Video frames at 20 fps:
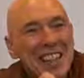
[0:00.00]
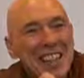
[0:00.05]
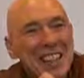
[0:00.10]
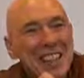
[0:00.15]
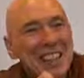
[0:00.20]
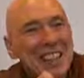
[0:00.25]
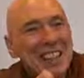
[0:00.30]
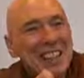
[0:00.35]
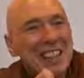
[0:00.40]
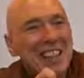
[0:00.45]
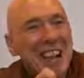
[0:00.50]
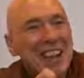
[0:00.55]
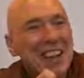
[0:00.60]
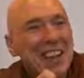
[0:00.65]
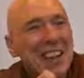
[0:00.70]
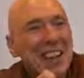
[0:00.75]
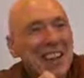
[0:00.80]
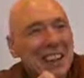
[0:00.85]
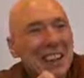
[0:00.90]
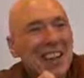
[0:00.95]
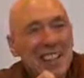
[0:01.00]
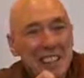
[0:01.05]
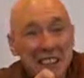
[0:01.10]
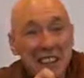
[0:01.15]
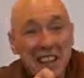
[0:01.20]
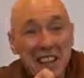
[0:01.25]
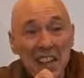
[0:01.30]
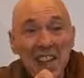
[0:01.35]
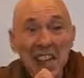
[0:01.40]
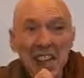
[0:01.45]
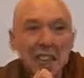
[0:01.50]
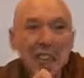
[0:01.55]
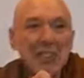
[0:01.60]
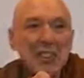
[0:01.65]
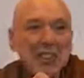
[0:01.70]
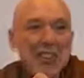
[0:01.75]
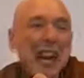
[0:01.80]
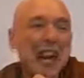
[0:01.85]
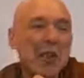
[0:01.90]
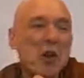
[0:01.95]
It was
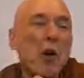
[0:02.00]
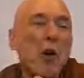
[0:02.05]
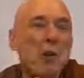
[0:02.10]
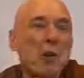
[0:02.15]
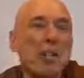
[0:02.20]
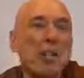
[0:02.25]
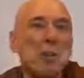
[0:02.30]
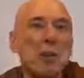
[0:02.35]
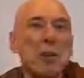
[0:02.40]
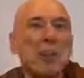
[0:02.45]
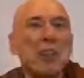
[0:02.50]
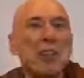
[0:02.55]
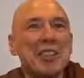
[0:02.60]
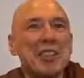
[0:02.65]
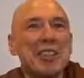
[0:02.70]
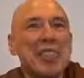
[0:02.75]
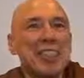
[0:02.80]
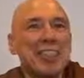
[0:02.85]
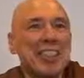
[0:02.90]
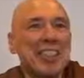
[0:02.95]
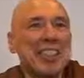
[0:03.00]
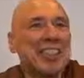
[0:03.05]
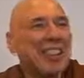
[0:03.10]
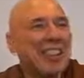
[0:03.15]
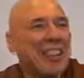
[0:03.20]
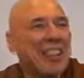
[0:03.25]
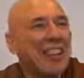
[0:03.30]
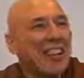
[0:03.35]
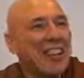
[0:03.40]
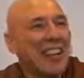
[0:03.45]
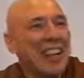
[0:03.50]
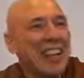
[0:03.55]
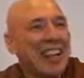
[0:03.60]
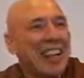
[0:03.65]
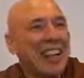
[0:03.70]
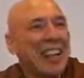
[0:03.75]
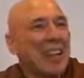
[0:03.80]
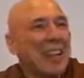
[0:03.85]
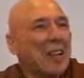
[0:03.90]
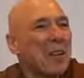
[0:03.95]
not always because they sincerely